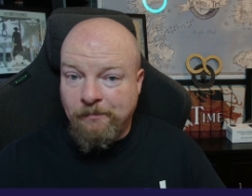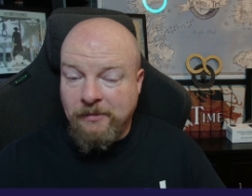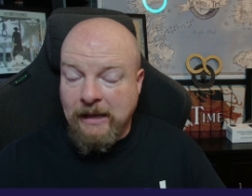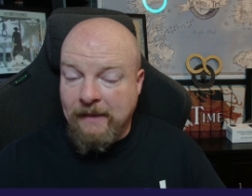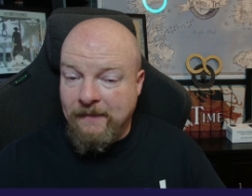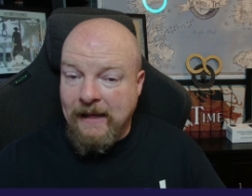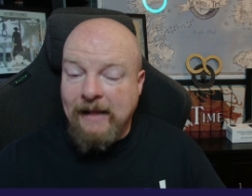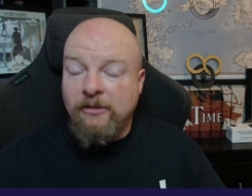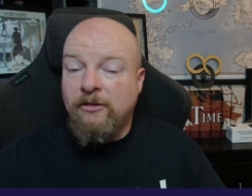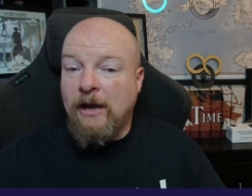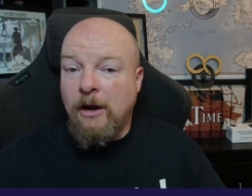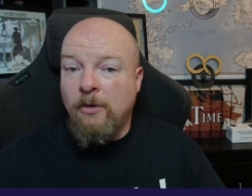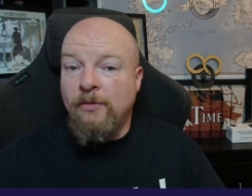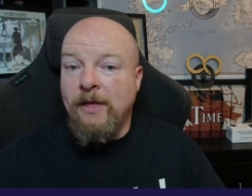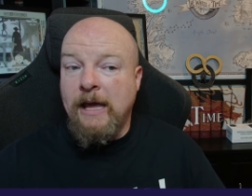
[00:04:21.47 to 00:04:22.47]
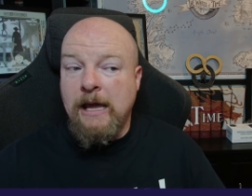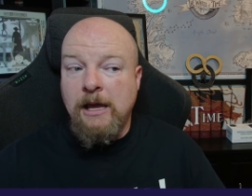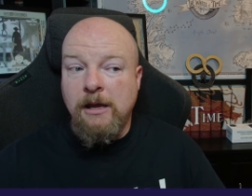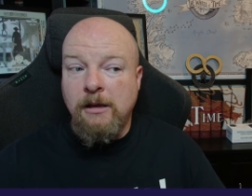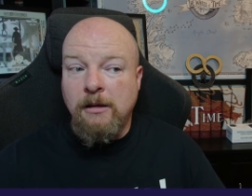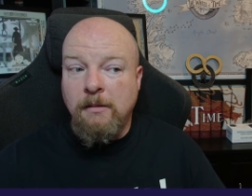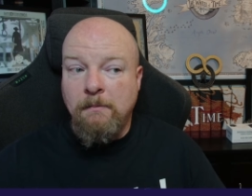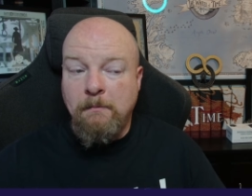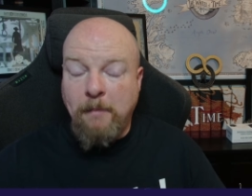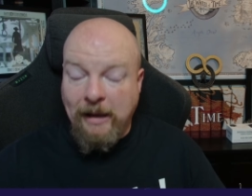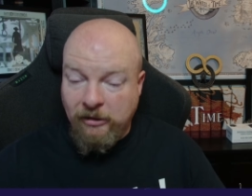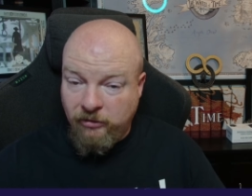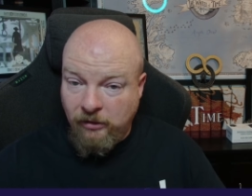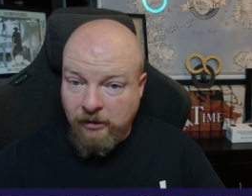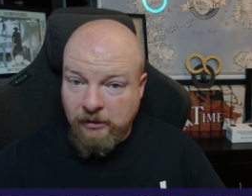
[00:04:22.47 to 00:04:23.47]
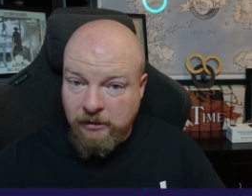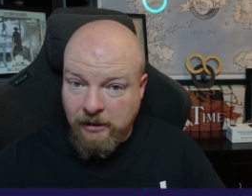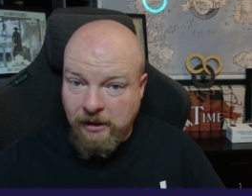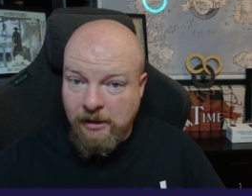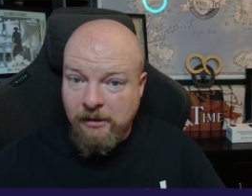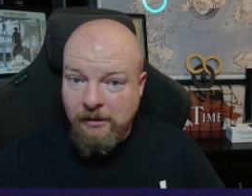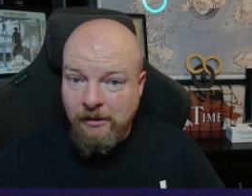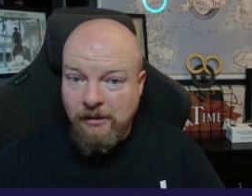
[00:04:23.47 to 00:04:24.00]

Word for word: And that's how they basically